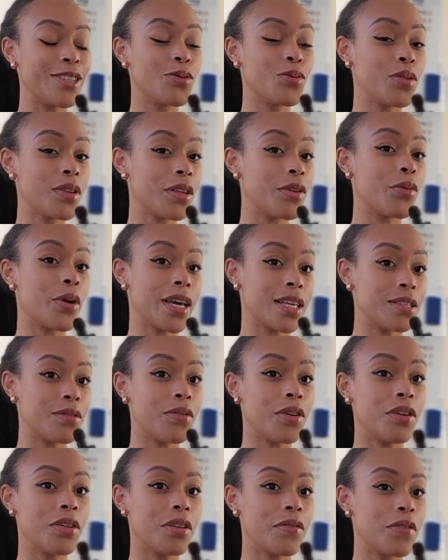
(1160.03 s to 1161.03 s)
really
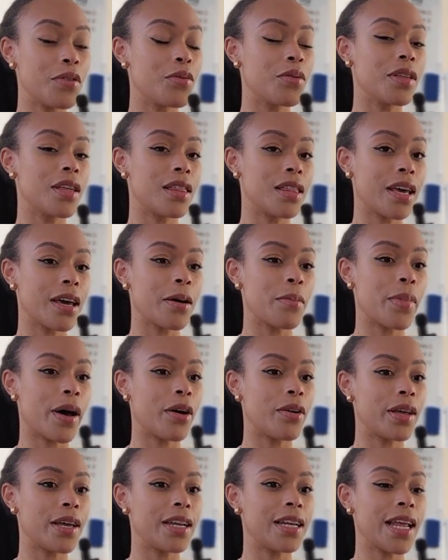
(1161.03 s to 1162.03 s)
wasteful if you really think
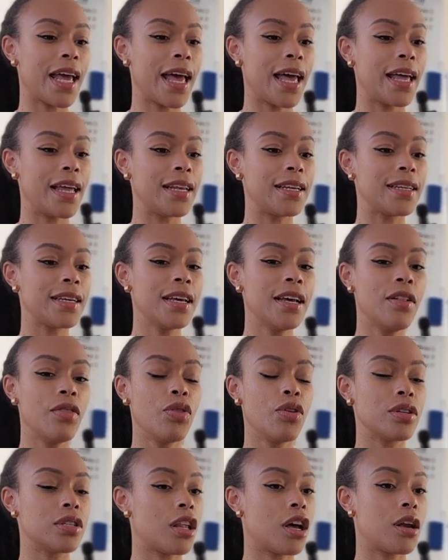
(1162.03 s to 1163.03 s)
about it. And
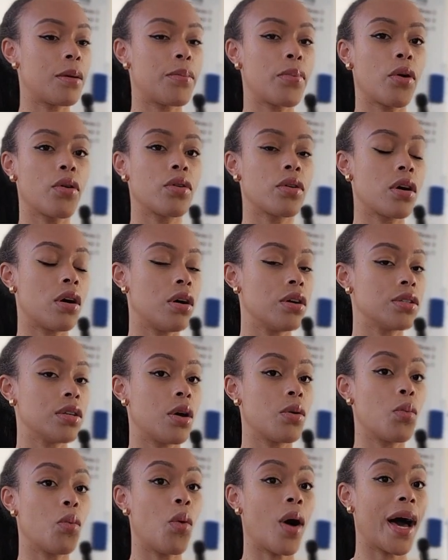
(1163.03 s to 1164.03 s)
there's a lot of protocols
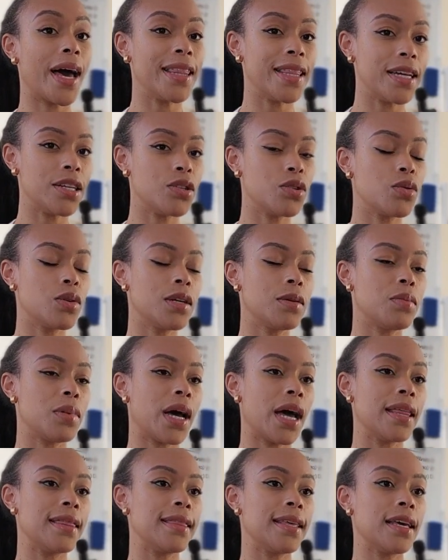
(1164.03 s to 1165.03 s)
on why they do it,
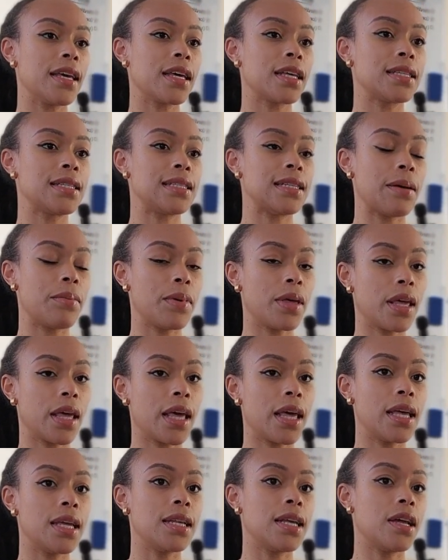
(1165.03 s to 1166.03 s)
but I think stepping
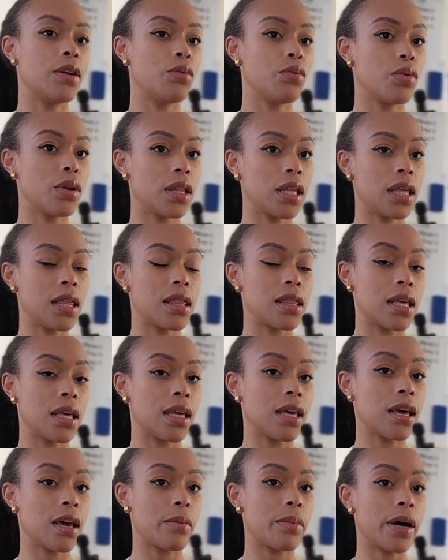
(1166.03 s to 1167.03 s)
in and really
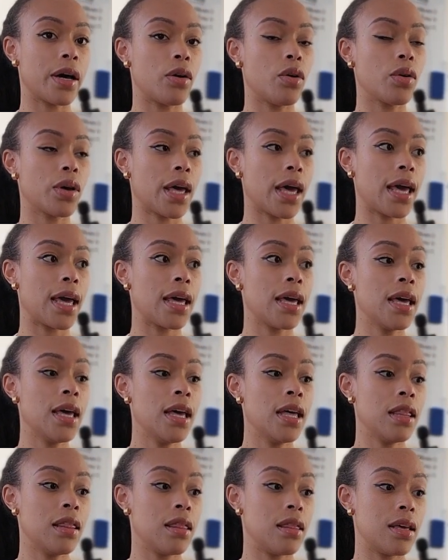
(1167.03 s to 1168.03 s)
thinking about, okay,
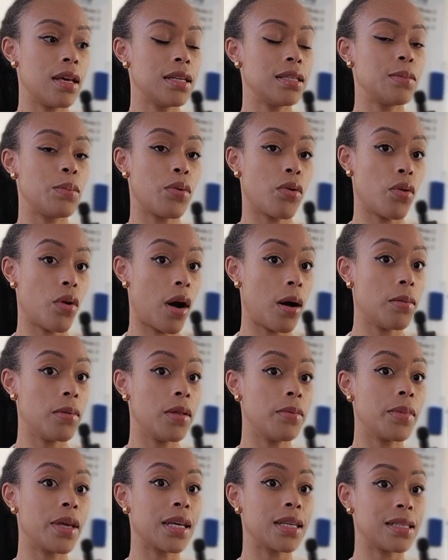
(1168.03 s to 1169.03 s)
this
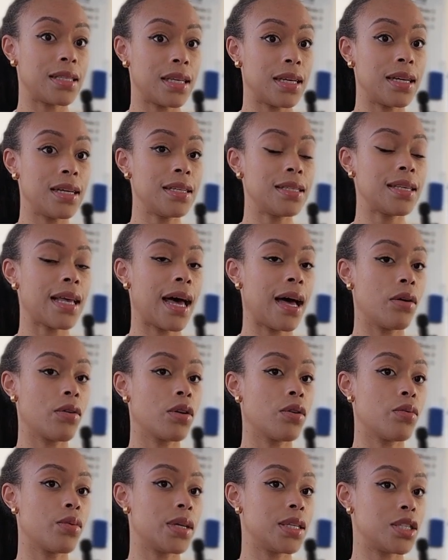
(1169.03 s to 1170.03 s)
problem exists, how
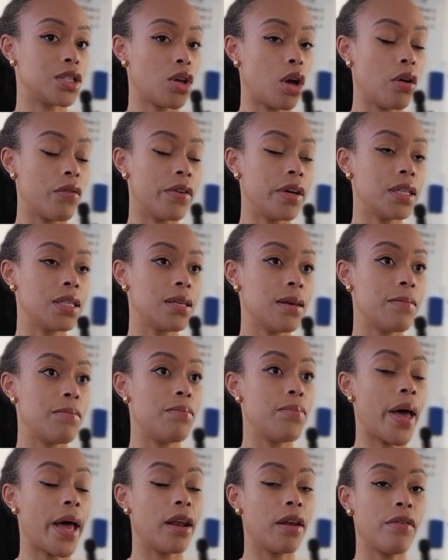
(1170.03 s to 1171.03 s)
can we solve it to
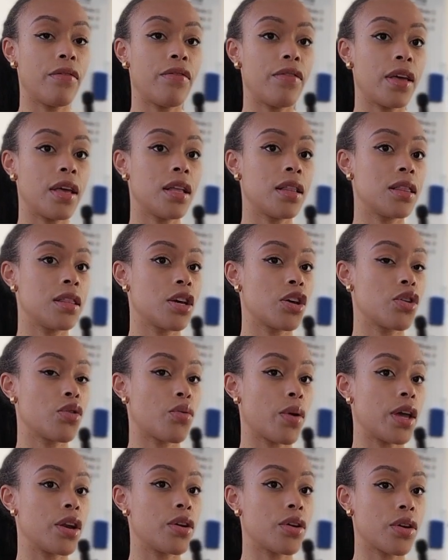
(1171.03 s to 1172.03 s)
benefit the
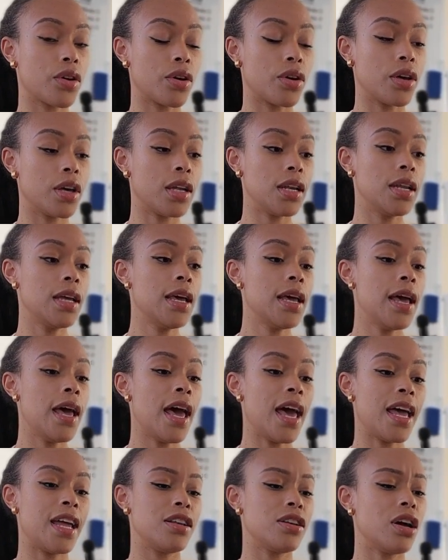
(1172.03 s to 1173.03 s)
greater good,
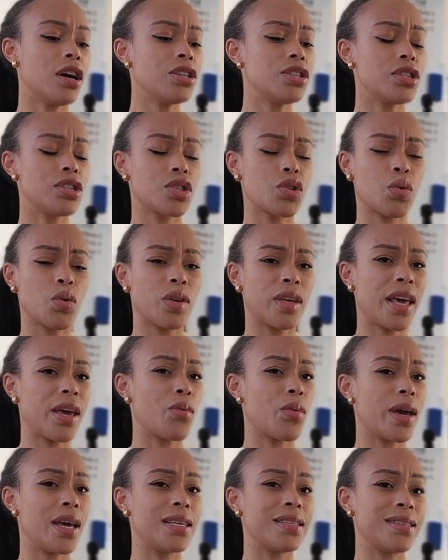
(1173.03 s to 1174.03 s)
and not just
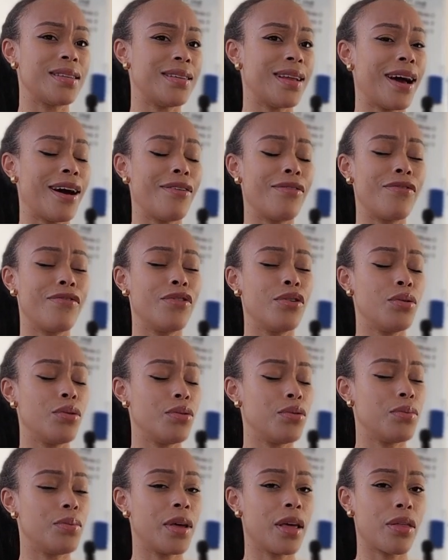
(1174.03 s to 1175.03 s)
create waste and have
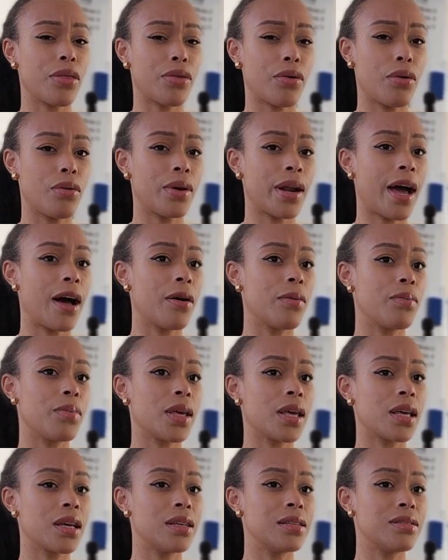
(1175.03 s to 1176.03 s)
food being thrown out,
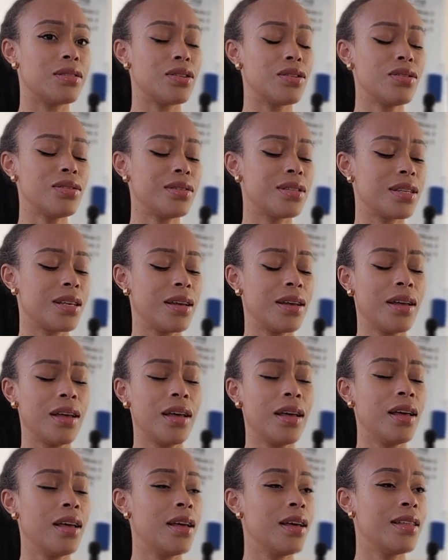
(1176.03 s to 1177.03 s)
because there's
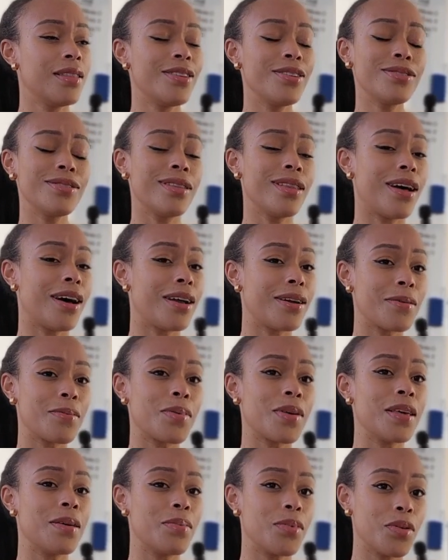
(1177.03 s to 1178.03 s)
a lot of
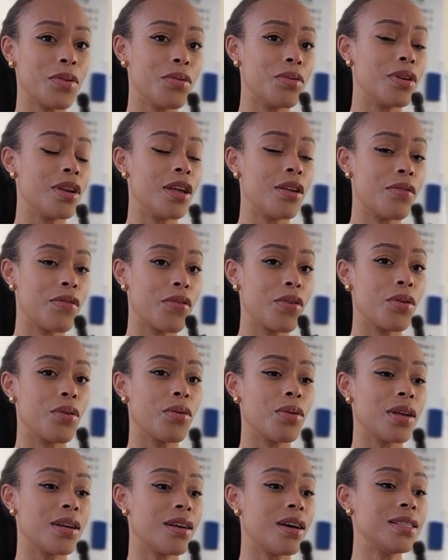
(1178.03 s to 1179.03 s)
people who need
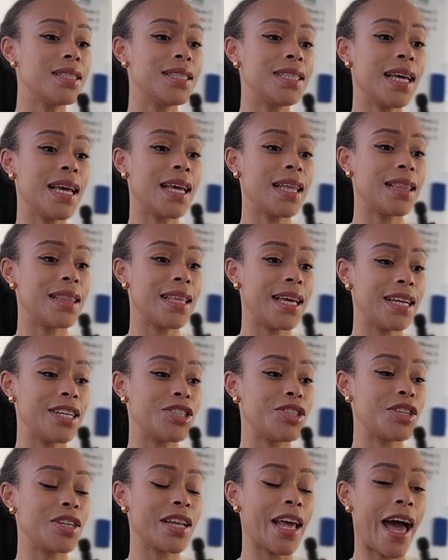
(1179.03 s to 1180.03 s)
food. And not saying they
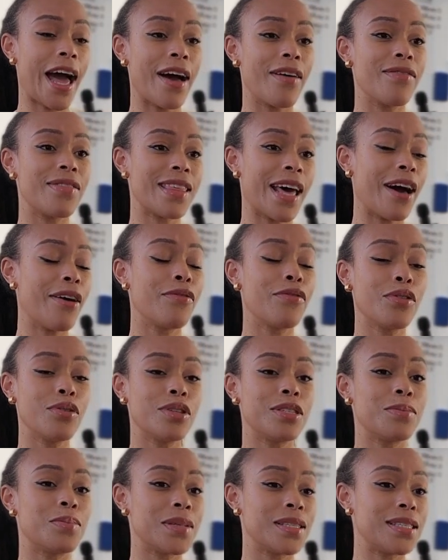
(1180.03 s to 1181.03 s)
should have that
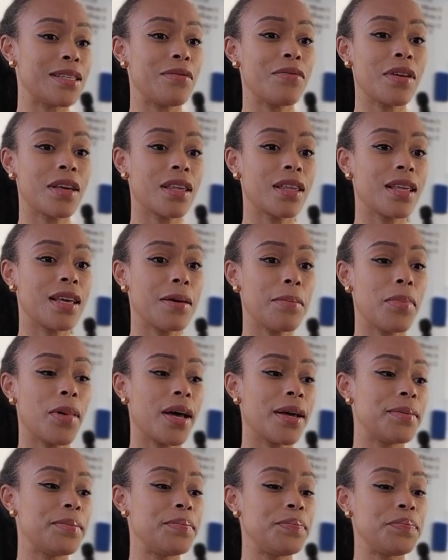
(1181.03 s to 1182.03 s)
food specifically,
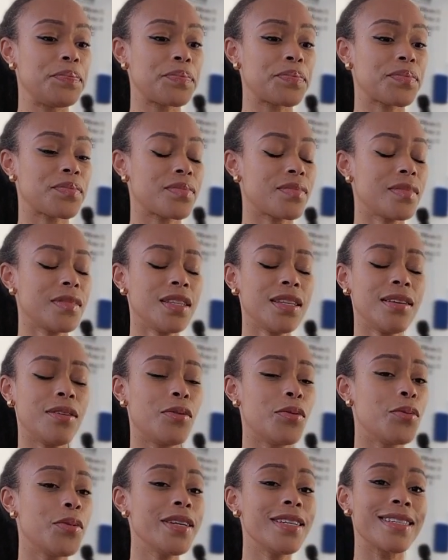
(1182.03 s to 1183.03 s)
but
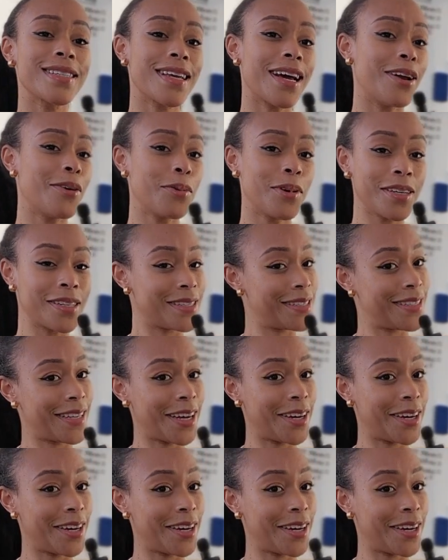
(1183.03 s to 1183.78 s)
we just got to work this